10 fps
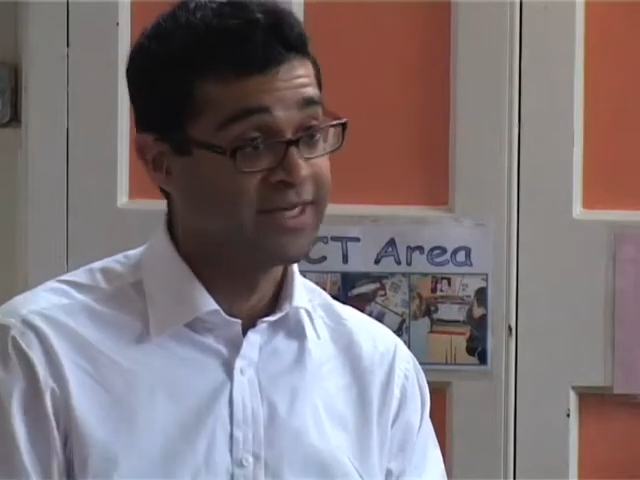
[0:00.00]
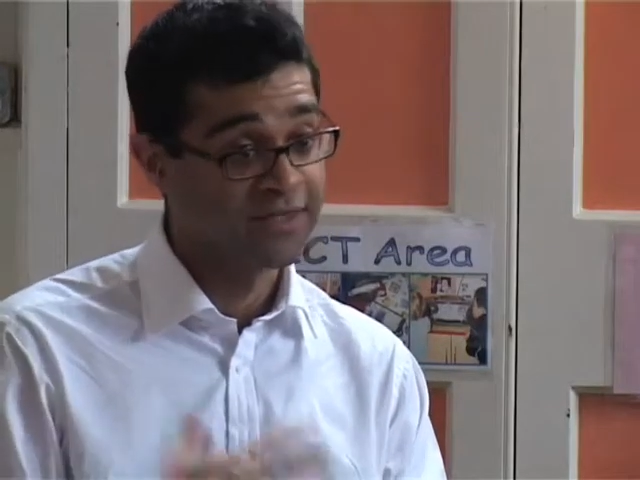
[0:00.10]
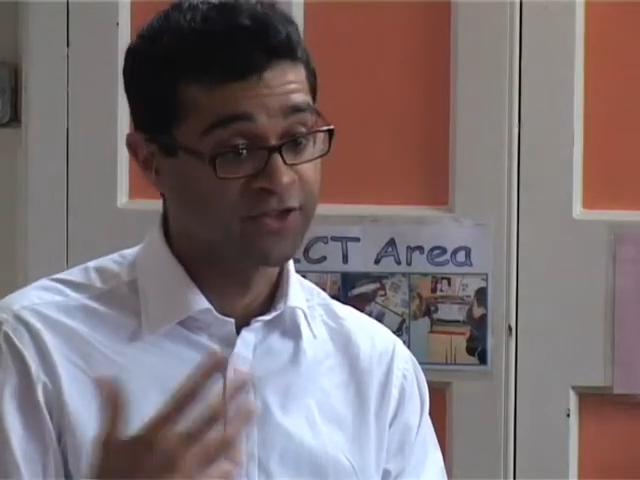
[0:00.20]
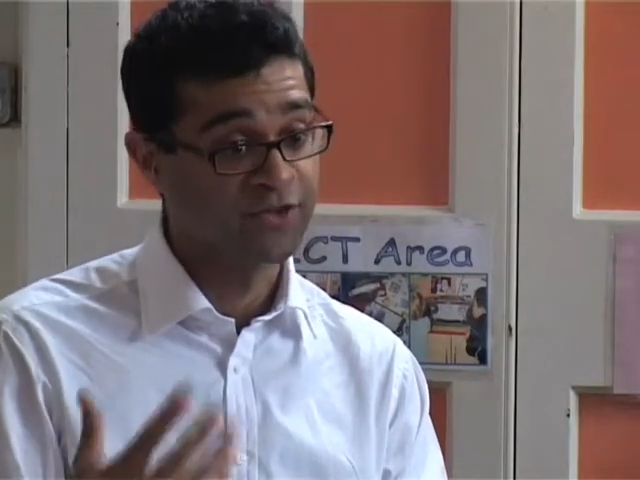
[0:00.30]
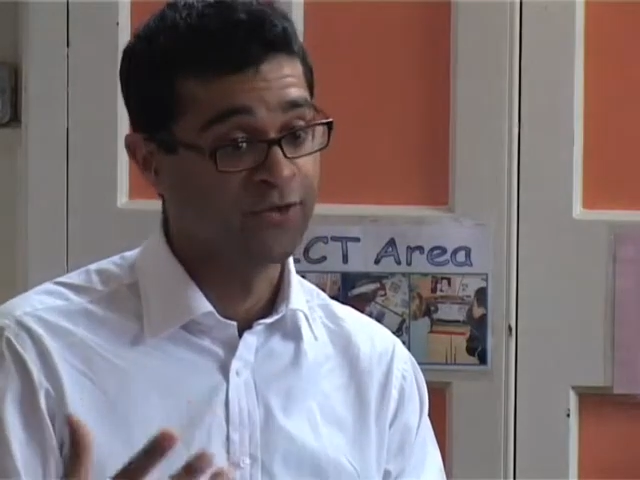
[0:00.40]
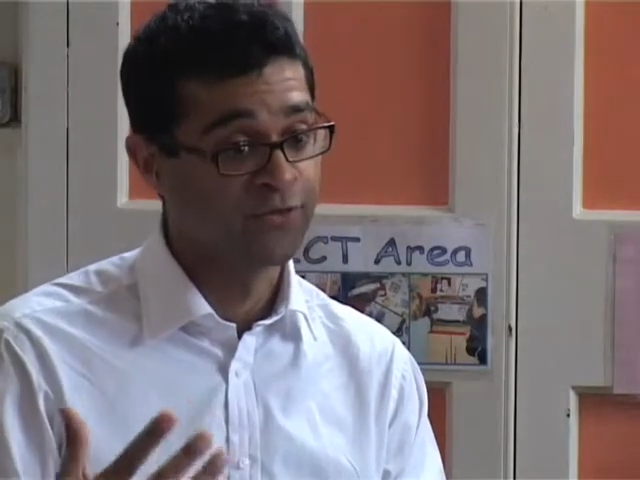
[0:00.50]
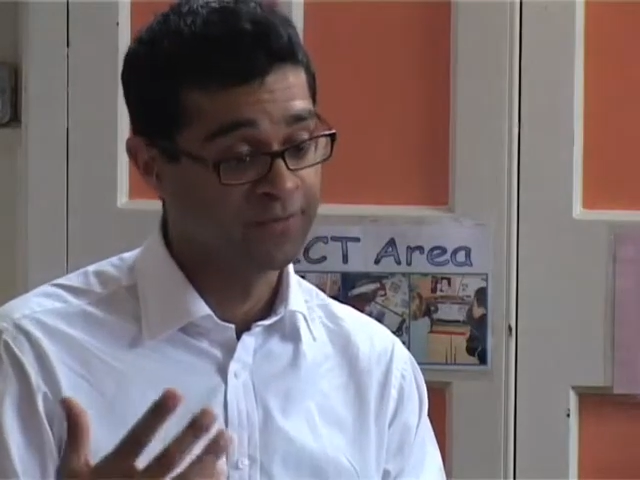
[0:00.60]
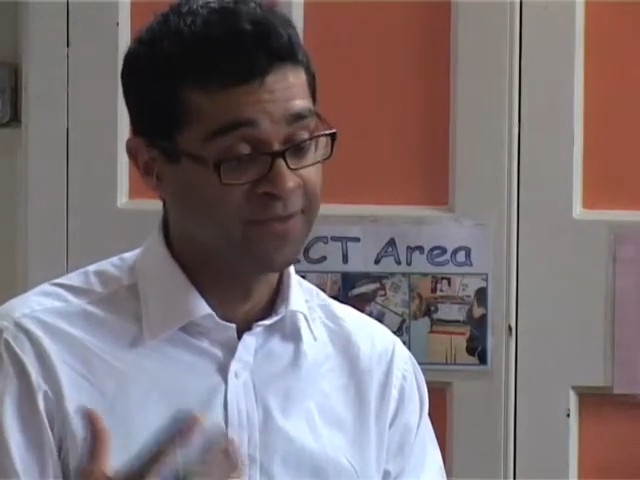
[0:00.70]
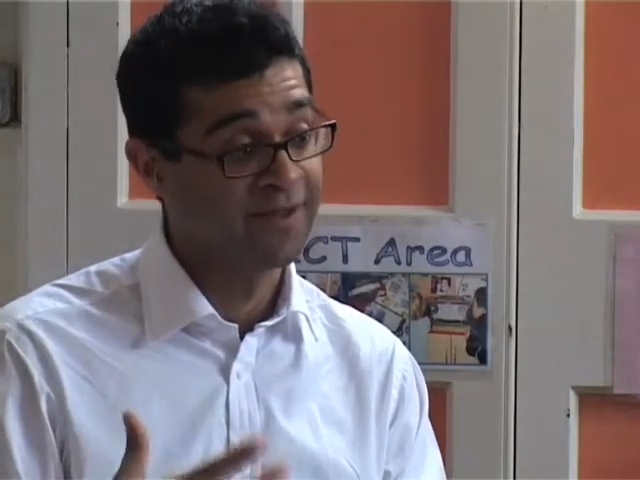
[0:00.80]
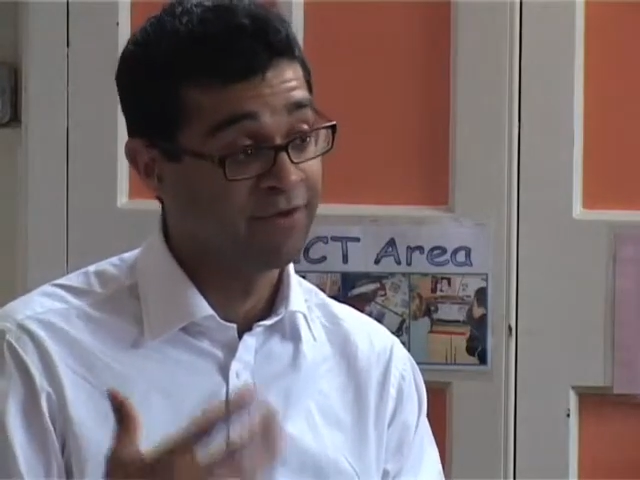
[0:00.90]
in
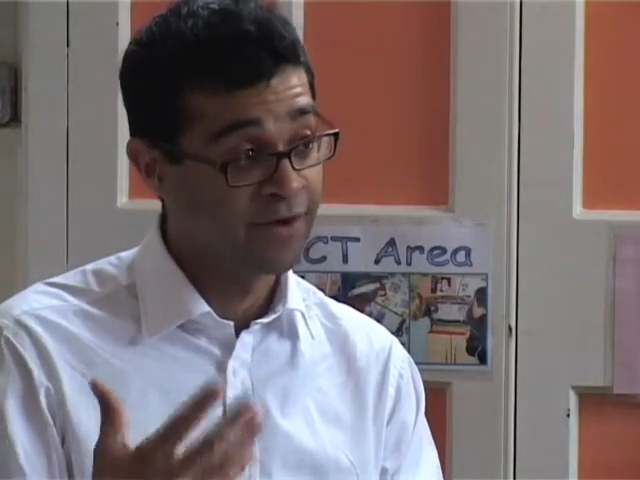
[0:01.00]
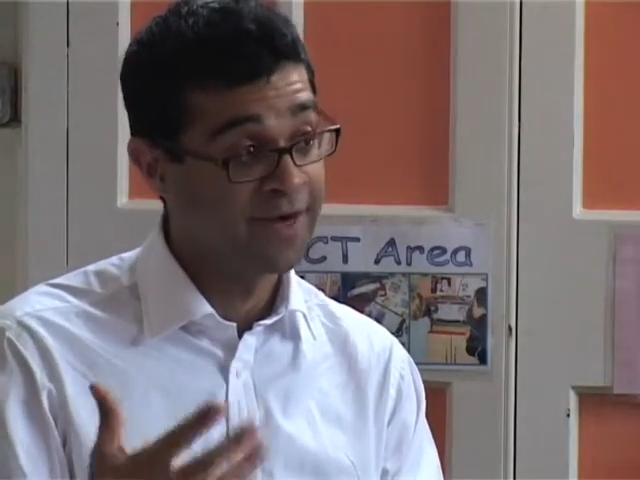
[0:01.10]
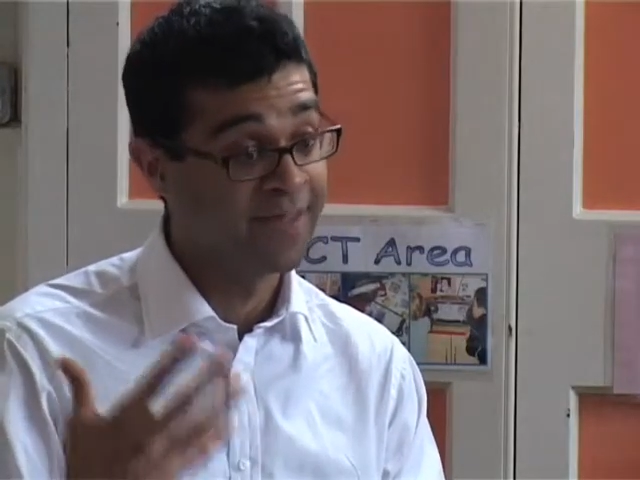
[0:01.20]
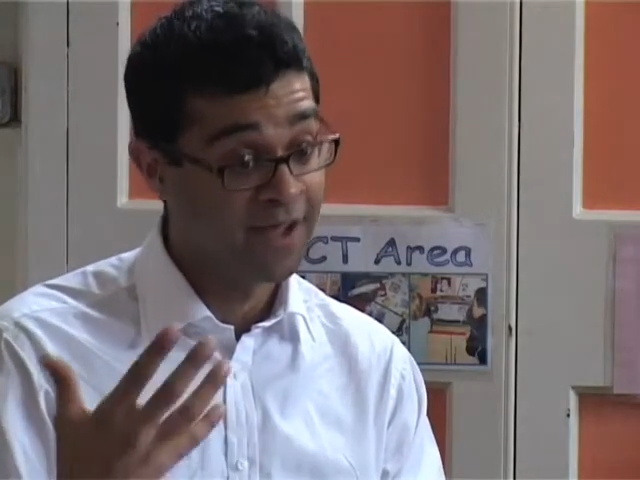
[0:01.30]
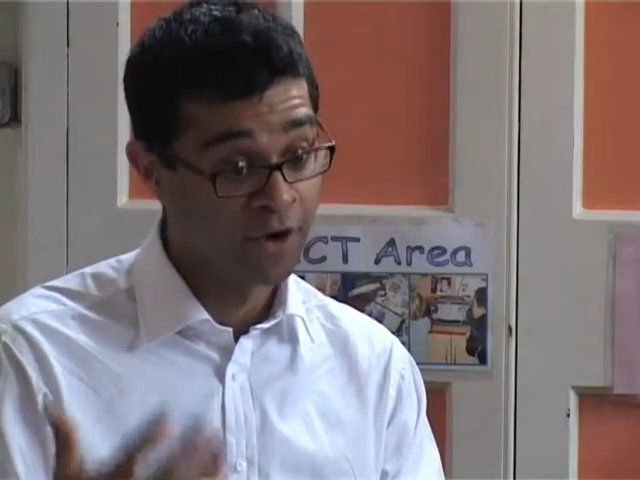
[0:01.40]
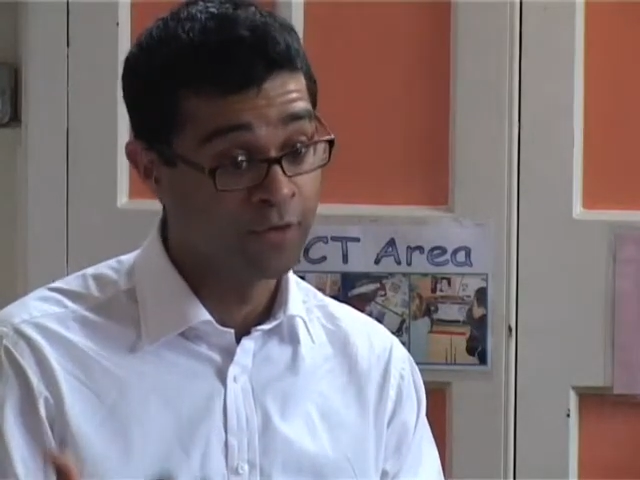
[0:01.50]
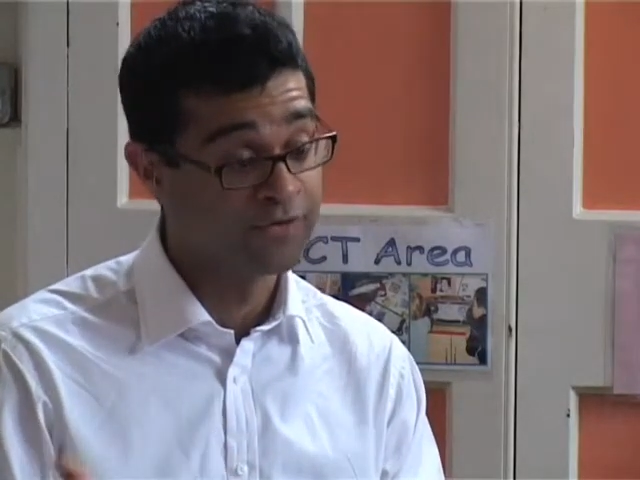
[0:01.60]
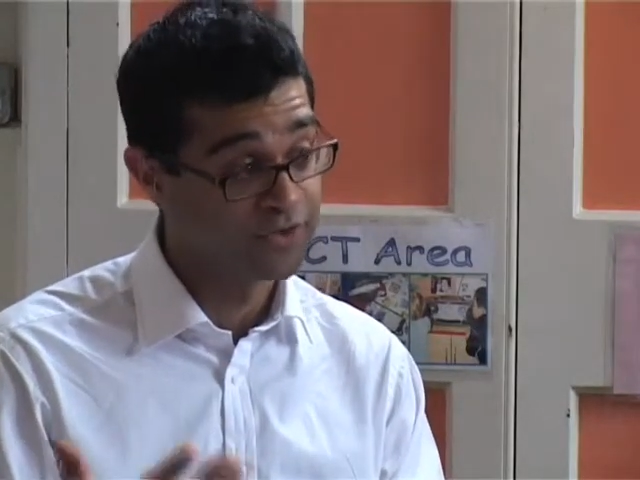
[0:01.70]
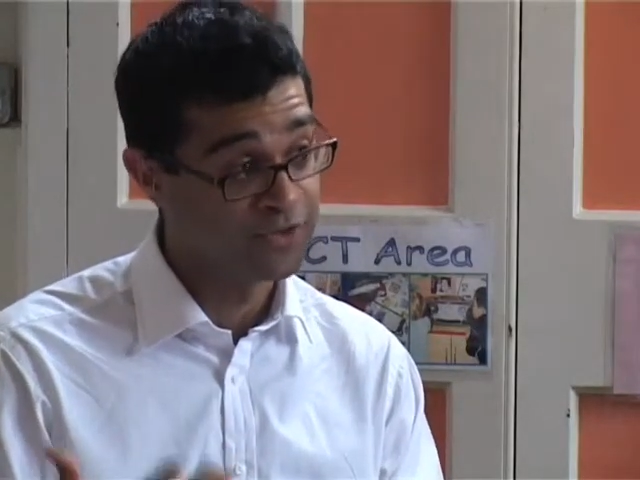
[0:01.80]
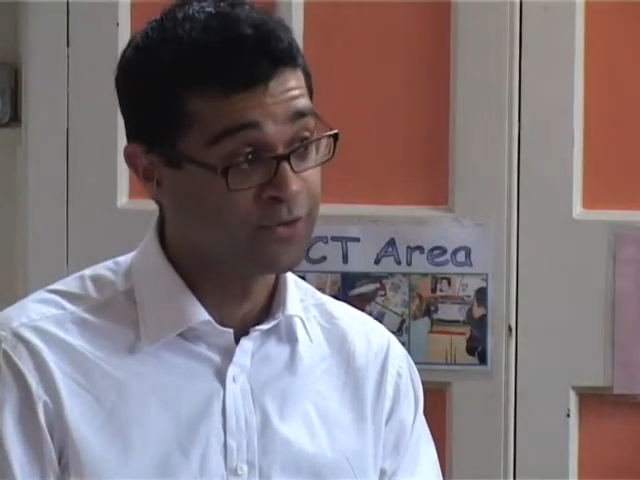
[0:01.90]
their
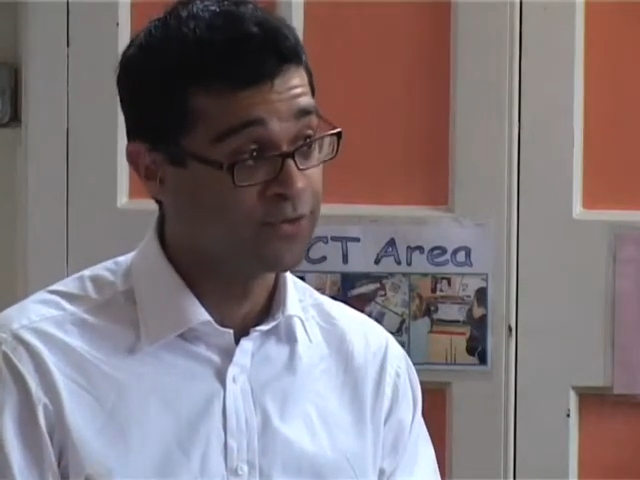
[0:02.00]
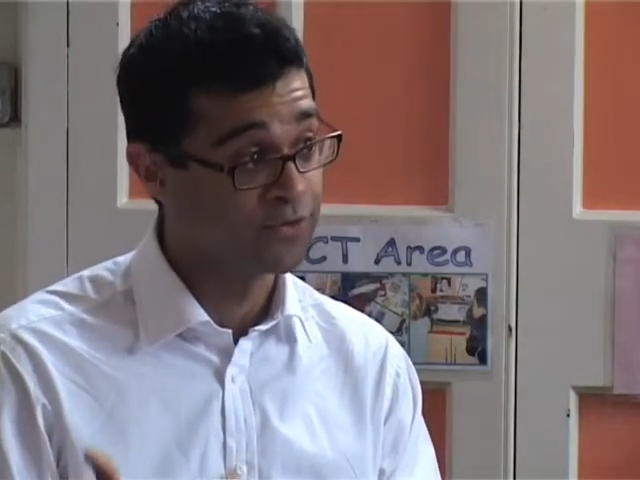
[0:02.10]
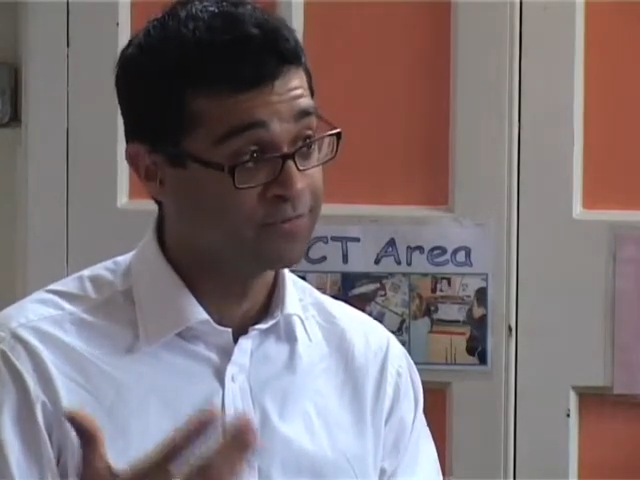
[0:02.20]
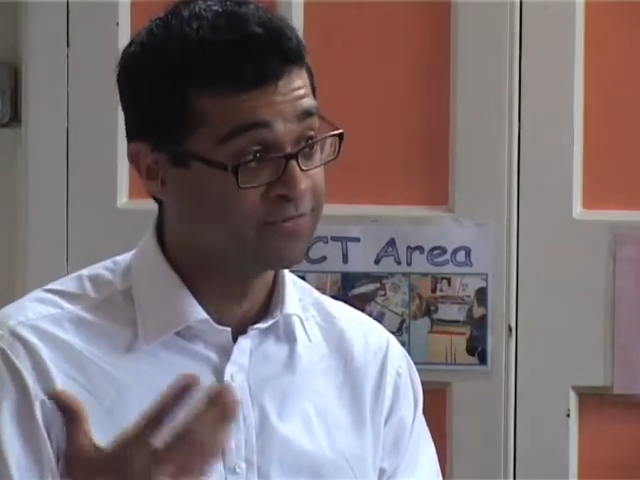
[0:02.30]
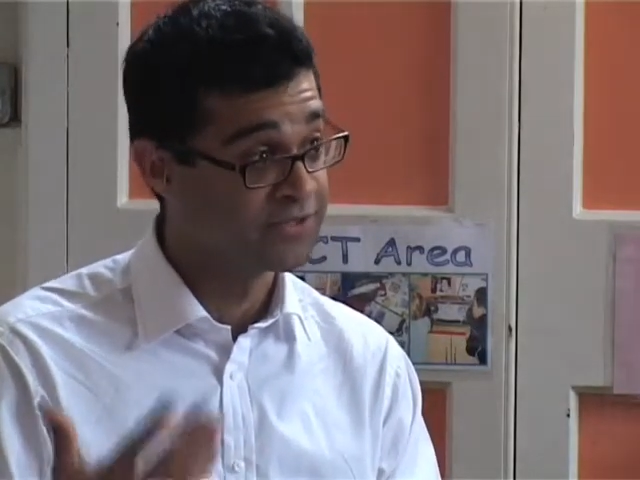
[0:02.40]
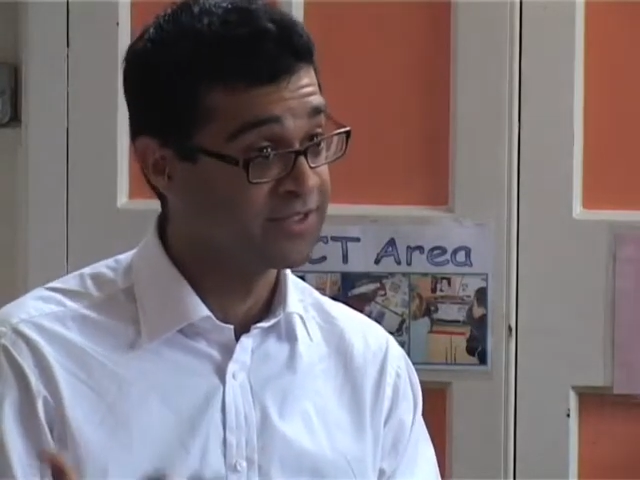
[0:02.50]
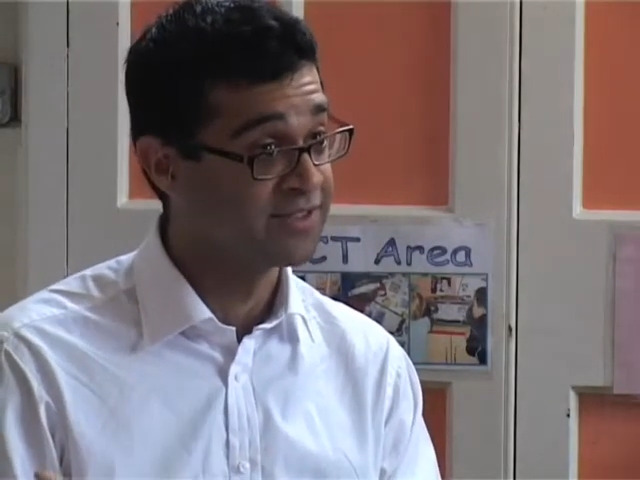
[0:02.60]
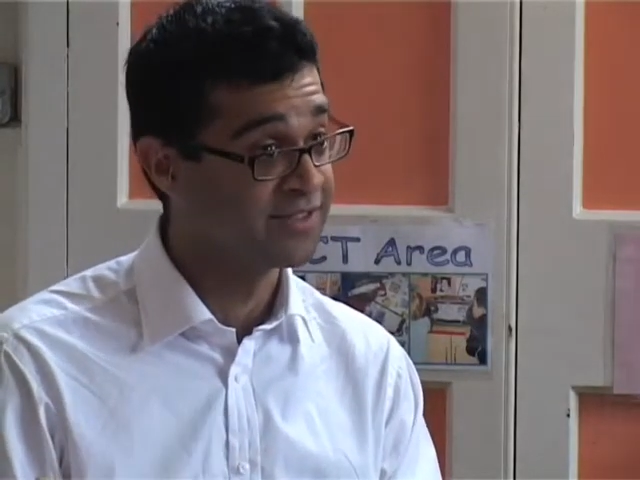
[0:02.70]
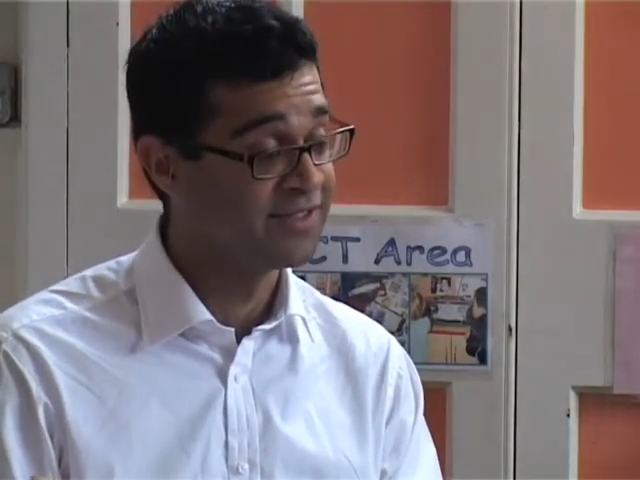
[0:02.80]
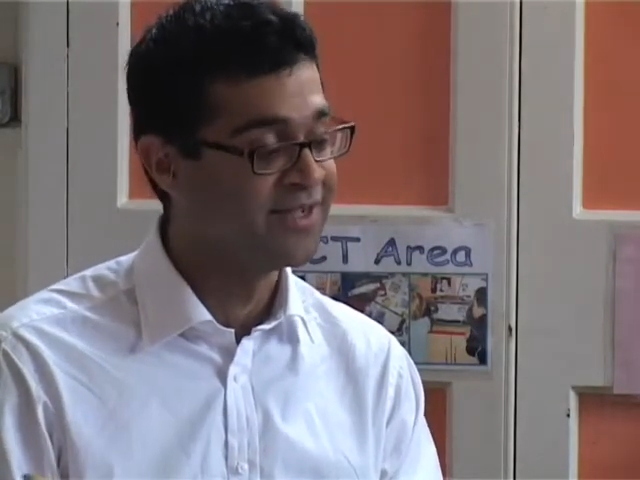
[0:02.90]
own secure
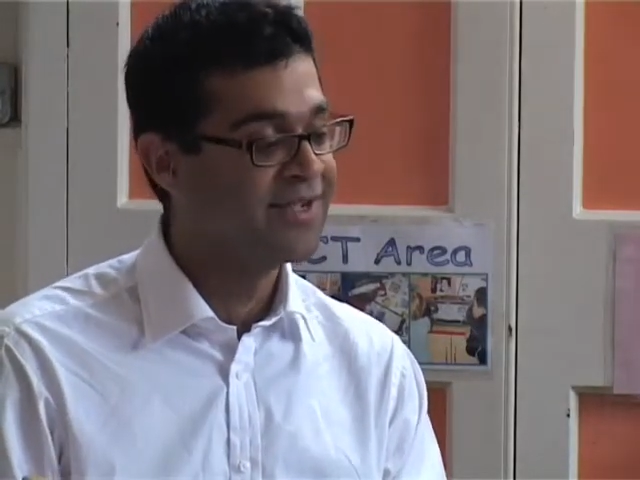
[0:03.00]
facility?